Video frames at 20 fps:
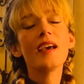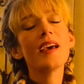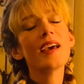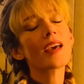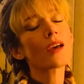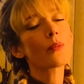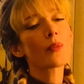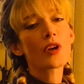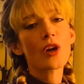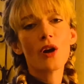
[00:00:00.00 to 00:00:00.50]

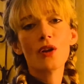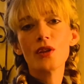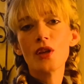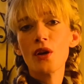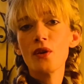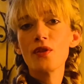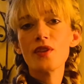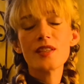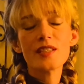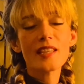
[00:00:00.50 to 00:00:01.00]
And we all
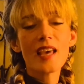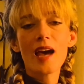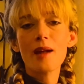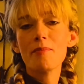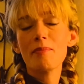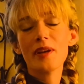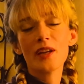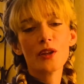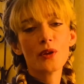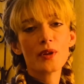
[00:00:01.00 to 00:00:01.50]
know the satin
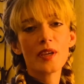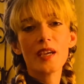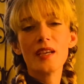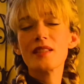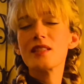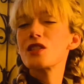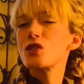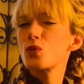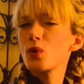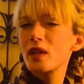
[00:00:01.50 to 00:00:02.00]

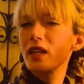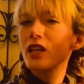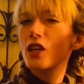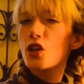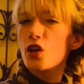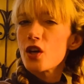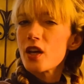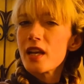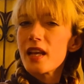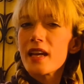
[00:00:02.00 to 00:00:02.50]
pillowcase is really
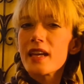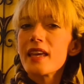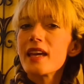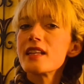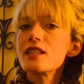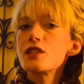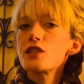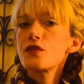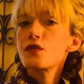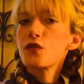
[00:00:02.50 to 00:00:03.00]
good
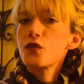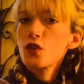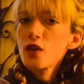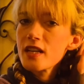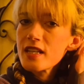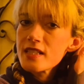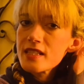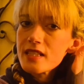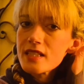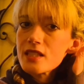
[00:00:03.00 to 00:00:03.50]
against
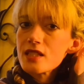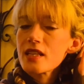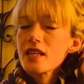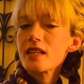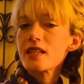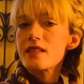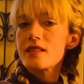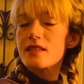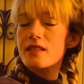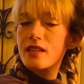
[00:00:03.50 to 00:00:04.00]
frizz.
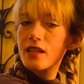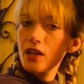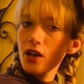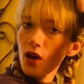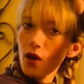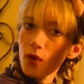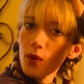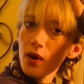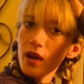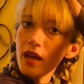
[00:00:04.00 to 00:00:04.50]
It's you
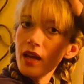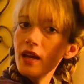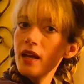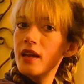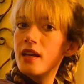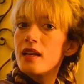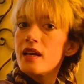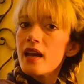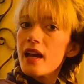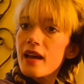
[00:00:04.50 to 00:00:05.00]
know,
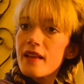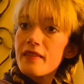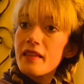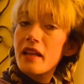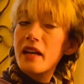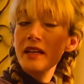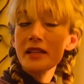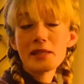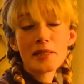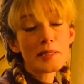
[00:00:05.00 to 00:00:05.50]
and
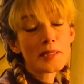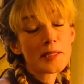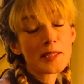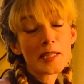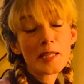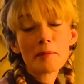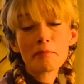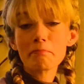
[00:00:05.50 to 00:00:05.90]
then I just sleep.